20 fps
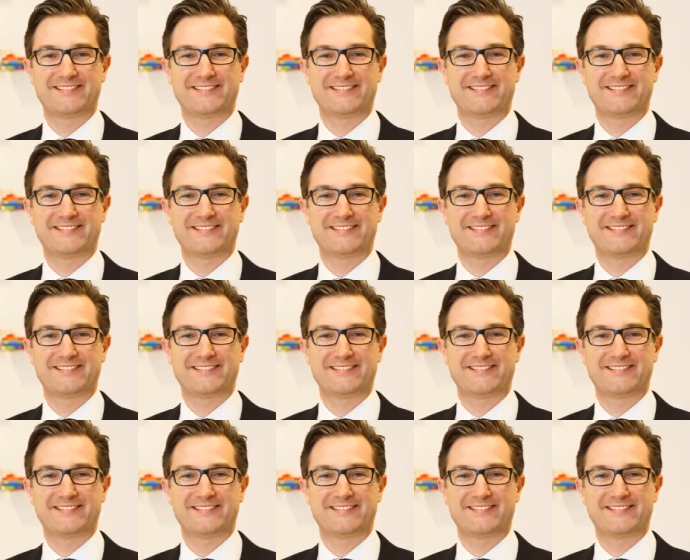
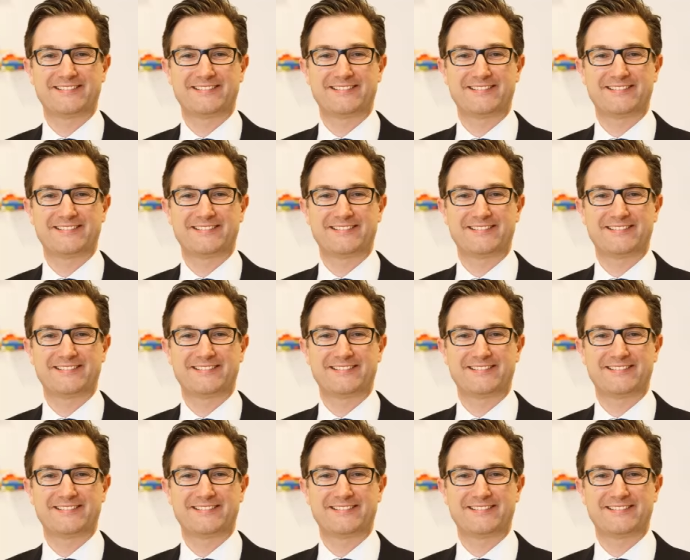
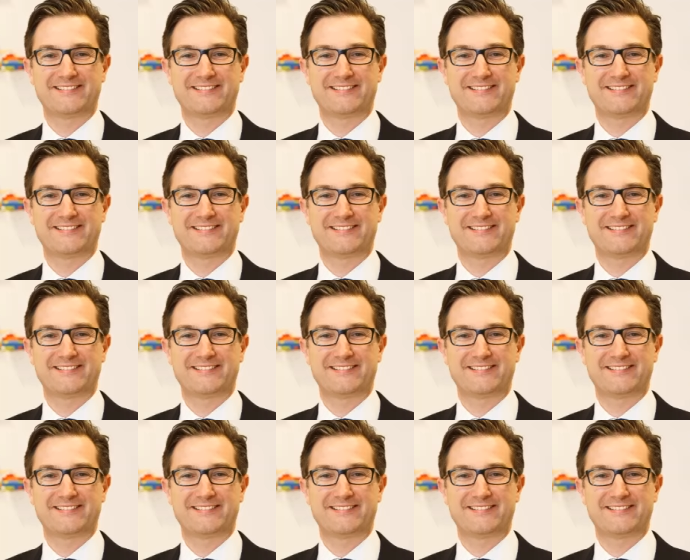
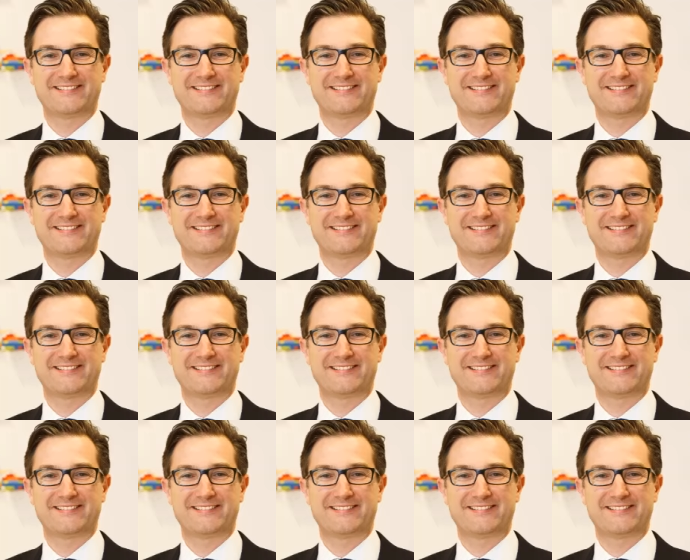
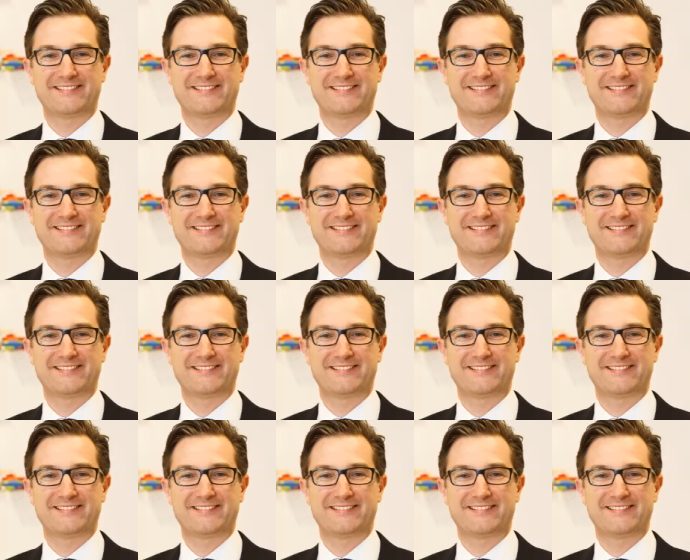
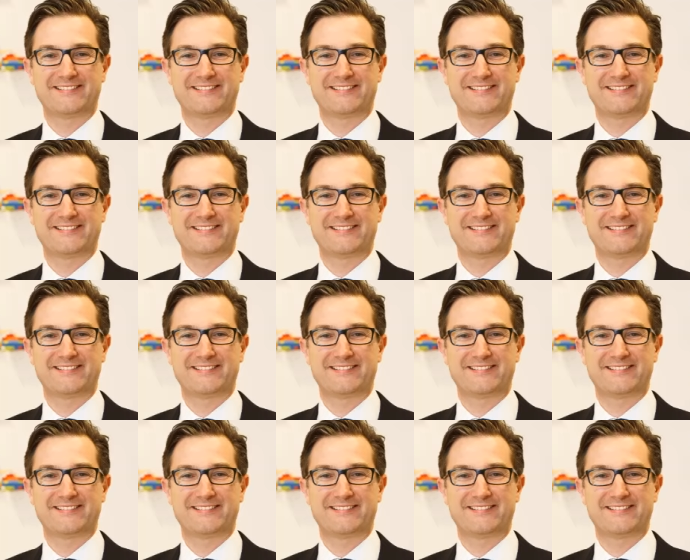
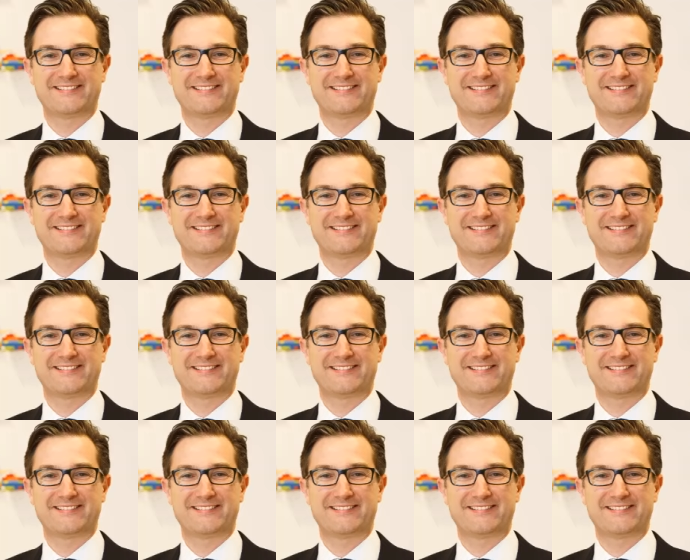
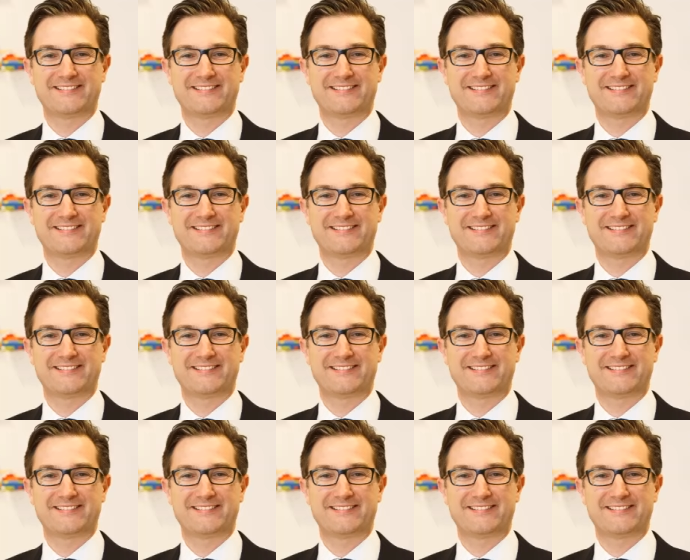This is a still picture; no speech is visible.